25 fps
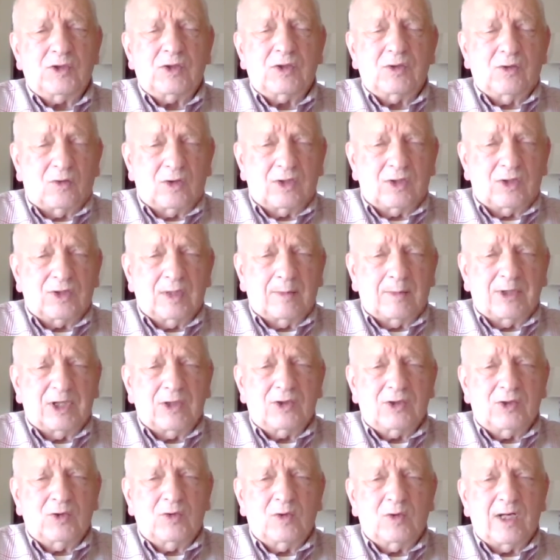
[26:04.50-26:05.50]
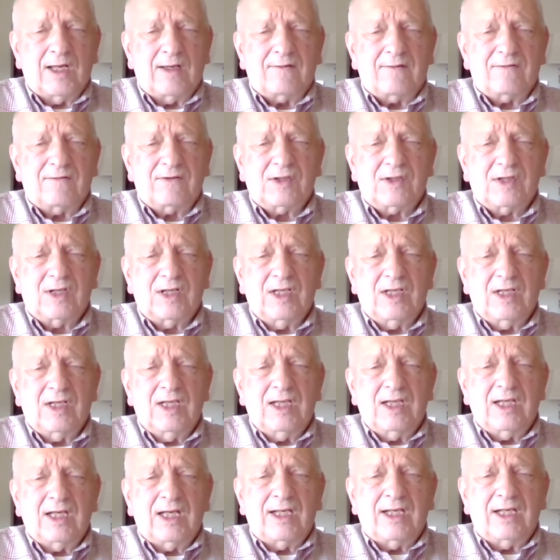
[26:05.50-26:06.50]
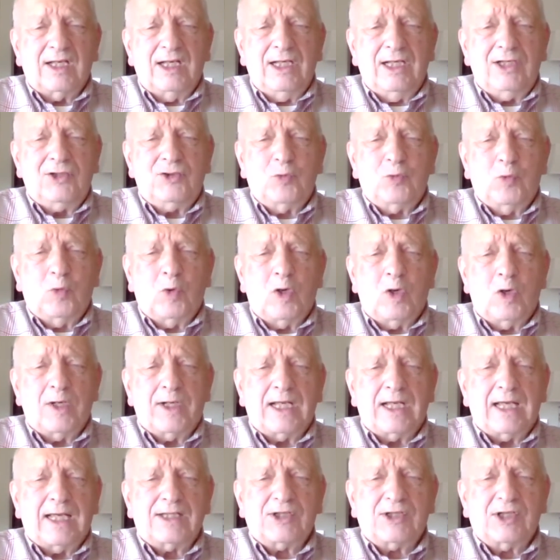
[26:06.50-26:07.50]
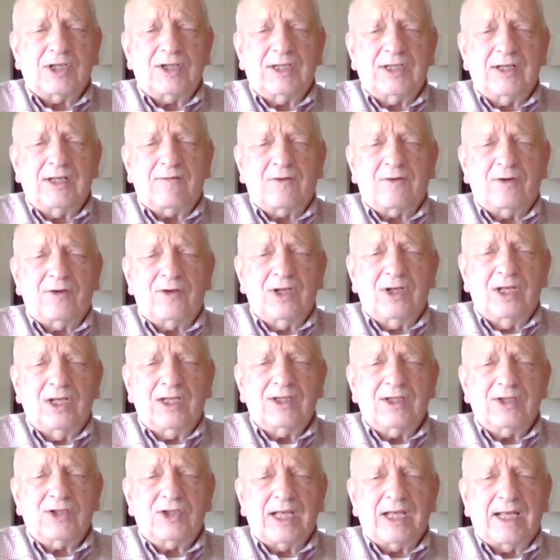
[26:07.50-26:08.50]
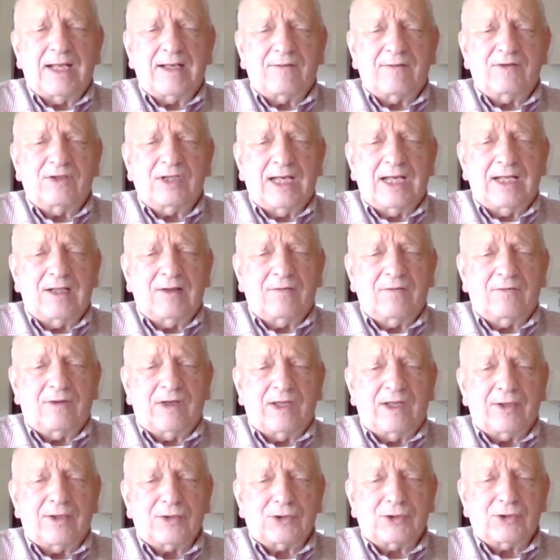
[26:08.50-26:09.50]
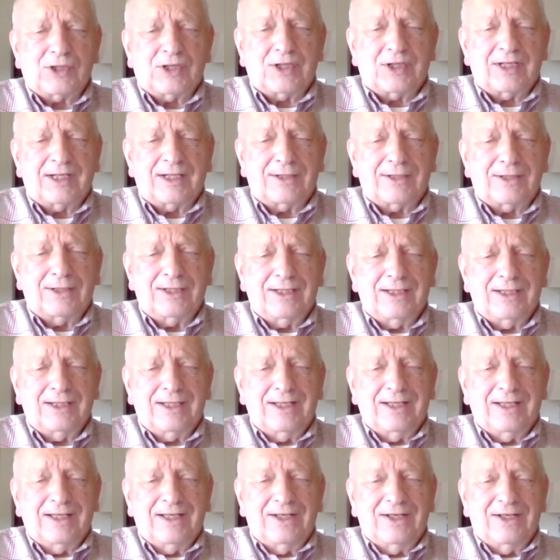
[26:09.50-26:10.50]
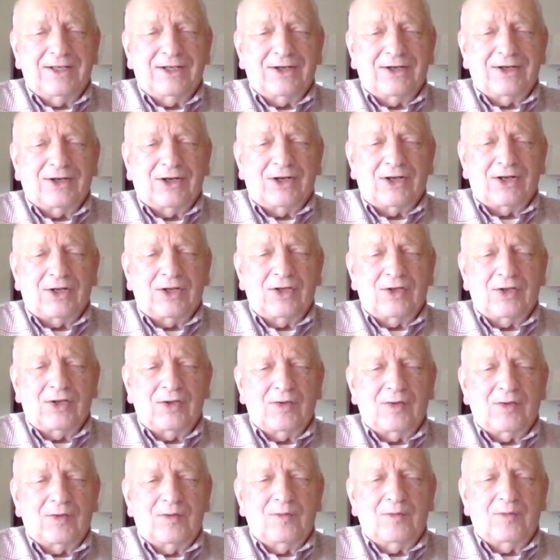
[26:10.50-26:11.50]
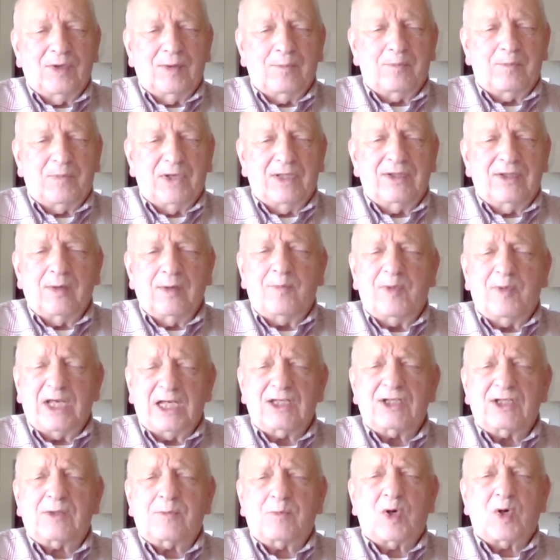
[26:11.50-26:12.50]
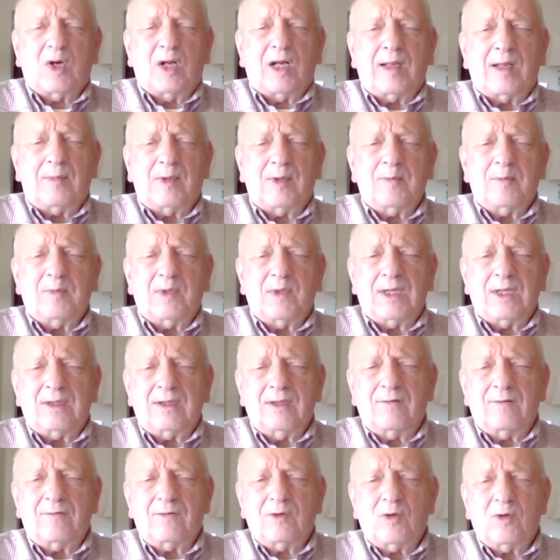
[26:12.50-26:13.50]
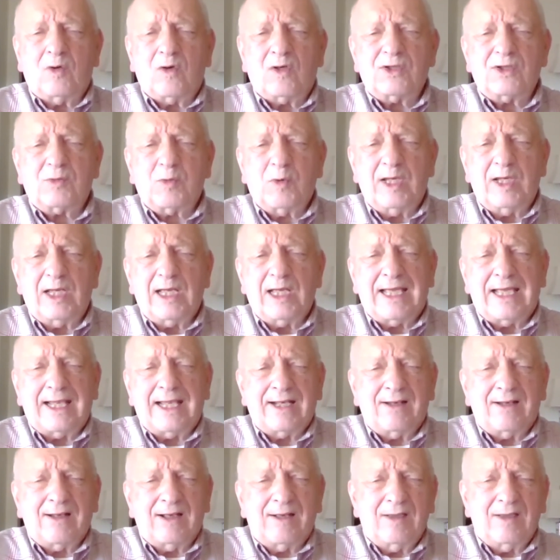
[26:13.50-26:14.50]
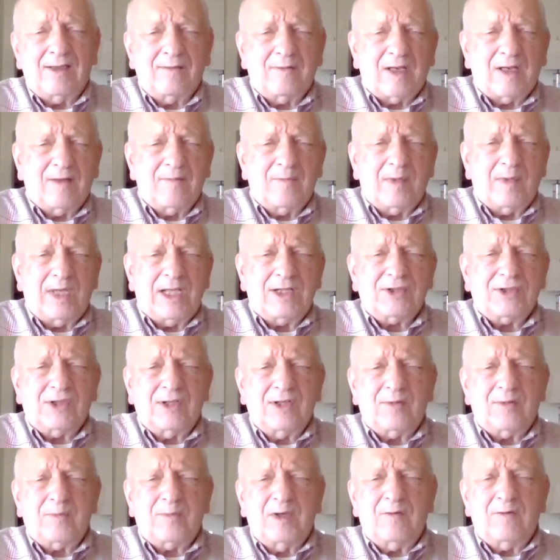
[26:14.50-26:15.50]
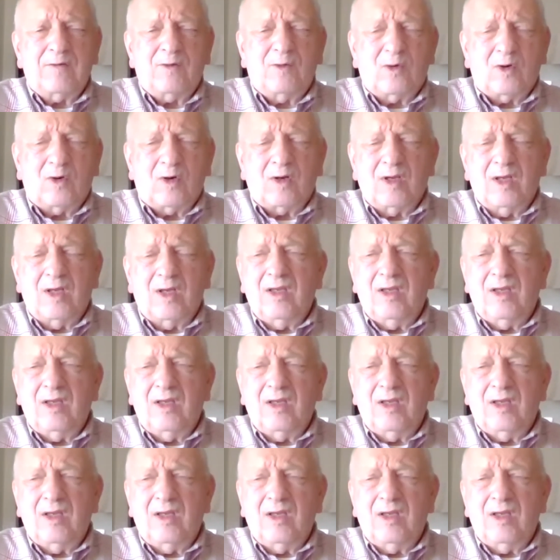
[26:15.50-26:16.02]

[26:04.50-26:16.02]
or W2Fs, and each one has a different set of tail feathers on it. The biggest problem that, of course, we had, and I've mentioned it before,